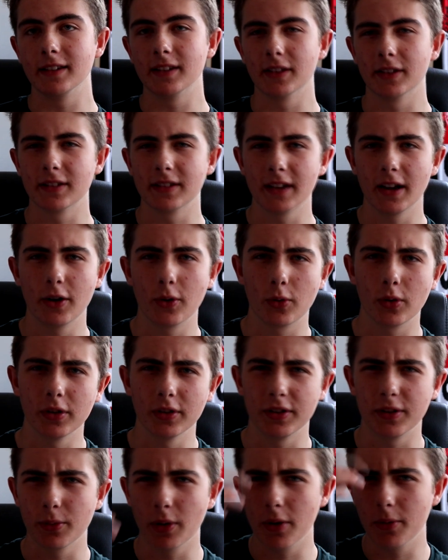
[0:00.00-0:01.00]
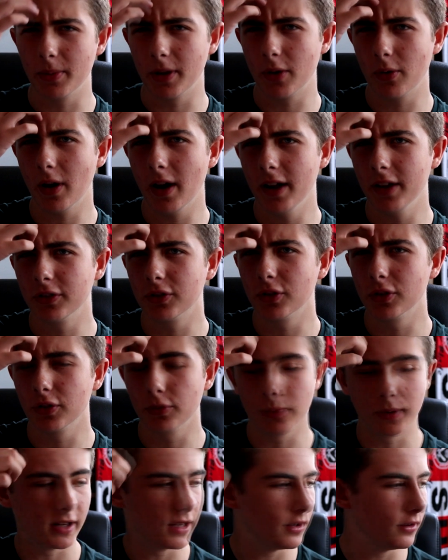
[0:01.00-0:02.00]
so the sound quality won't be quite as good
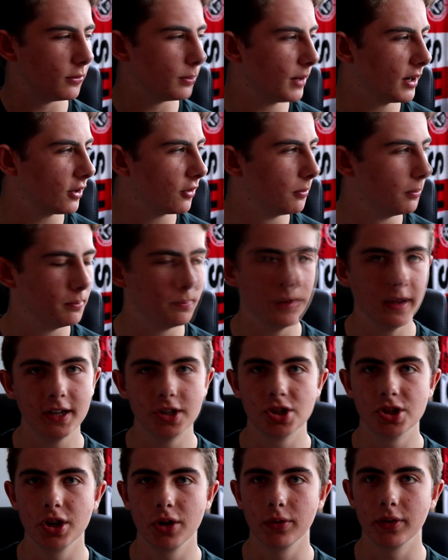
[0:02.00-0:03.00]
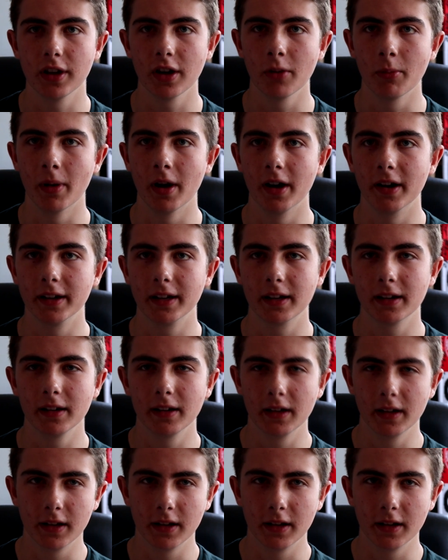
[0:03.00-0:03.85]
as when I use my big studio mic.